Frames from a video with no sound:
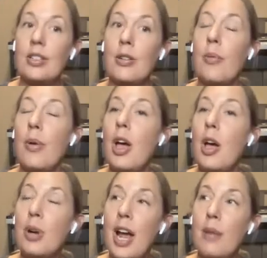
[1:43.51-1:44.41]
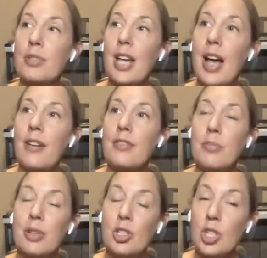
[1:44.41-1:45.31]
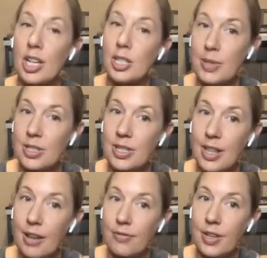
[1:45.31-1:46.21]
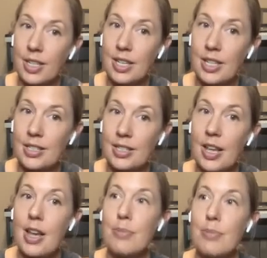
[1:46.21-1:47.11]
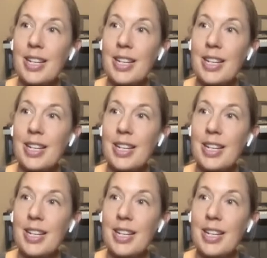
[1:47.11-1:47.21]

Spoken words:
You need to perhaps have some adjustments to that fitness,